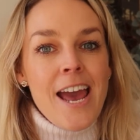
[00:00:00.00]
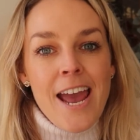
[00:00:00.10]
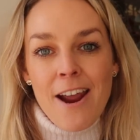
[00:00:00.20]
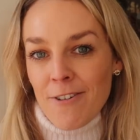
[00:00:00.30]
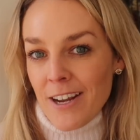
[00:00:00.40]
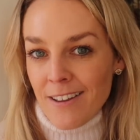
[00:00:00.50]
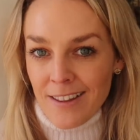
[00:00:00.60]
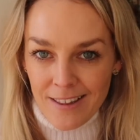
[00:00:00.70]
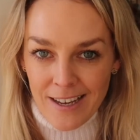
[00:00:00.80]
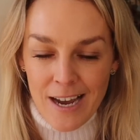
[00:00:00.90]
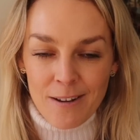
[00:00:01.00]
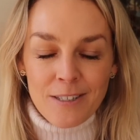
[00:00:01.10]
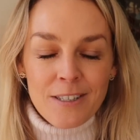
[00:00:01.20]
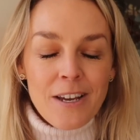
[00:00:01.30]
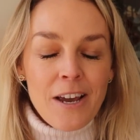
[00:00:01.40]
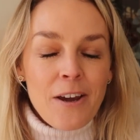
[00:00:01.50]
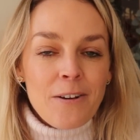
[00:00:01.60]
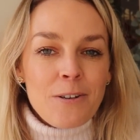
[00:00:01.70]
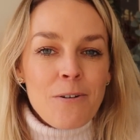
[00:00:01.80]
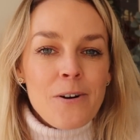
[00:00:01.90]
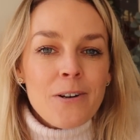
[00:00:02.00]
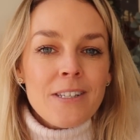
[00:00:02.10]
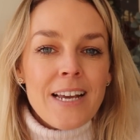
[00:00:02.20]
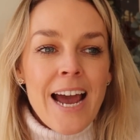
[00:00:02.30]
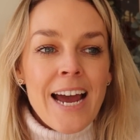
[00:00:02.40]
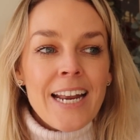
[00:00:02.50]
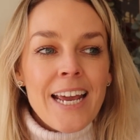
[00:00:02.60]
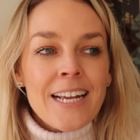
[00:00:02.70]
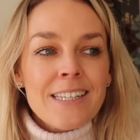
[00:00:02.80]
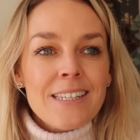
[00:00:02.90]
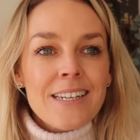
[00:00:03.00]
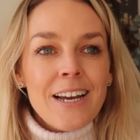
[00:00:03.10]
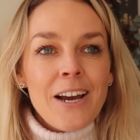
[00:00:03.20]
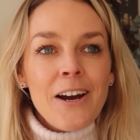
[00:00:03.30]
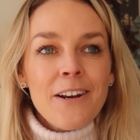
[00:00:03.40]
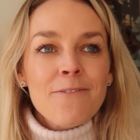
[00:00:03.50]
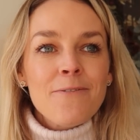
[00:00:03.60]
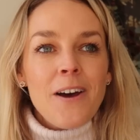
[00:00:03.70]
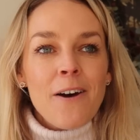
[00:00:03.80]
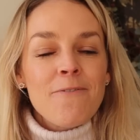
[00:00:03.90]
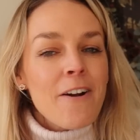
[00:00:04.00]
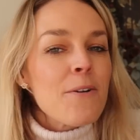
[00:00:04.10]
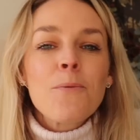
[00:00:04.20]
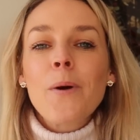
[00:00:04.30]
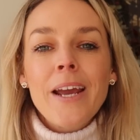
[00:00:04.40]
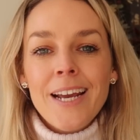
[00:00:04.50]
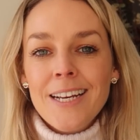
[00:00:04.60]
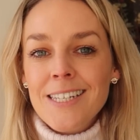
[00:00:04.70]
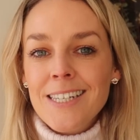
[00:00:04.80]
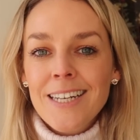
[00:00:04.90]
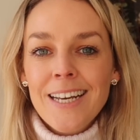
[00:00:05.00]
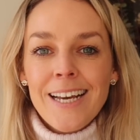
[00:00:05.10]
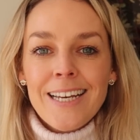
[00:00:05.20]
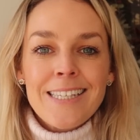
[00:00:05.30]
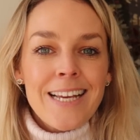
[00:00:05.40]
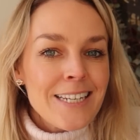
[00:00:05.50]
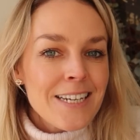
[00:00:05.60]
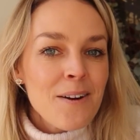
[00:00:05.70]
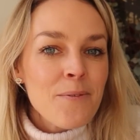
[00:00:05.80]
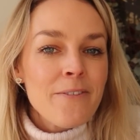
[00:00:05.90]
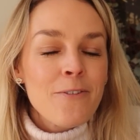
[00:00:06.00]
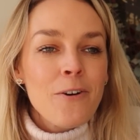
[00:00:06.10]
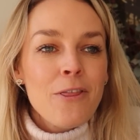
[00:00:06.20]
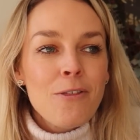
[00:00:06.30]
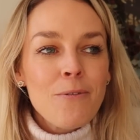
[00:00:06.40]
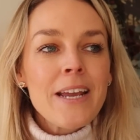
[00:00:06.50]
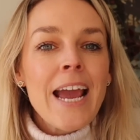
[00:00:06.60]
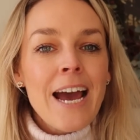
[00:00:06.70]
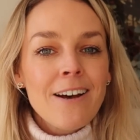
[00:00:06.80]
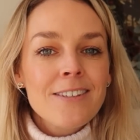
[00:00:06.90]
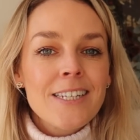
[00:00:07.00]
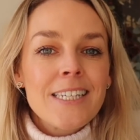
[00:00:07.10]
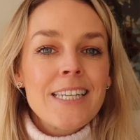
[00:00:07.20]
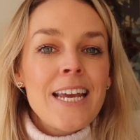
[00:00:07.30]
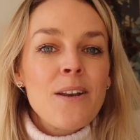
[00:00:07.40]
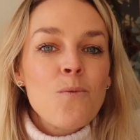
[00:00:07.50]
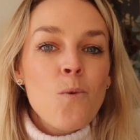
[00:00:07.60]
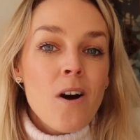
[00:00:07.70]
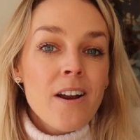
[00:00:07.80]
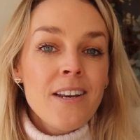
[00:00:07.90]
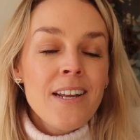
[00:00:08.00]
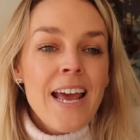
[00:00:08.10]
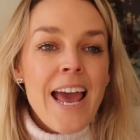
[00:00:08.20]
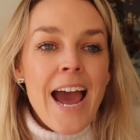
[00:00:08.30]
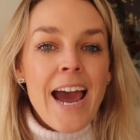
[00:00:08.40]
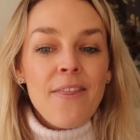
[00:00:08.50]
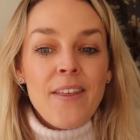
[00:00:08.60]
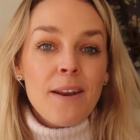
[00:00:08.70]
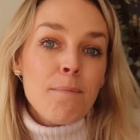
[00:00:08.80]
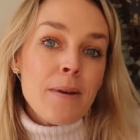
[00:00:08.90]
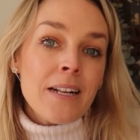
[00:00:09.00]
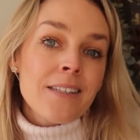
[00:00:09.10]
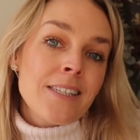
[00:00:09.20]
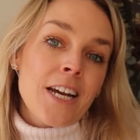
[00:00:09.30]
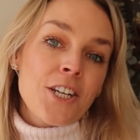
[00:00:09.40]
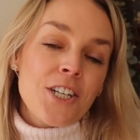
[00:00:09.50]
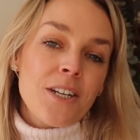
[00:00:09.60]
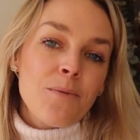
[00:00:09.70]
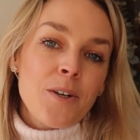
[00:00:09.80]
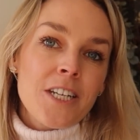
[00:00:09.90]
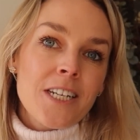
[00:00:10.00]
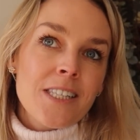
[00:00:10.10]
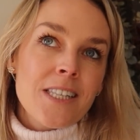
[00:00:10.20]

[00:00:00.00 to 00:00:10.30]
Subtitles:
area that the house goes across, and it's kind of a very weird setup. We've got 3 houses in one, and then a middle section which is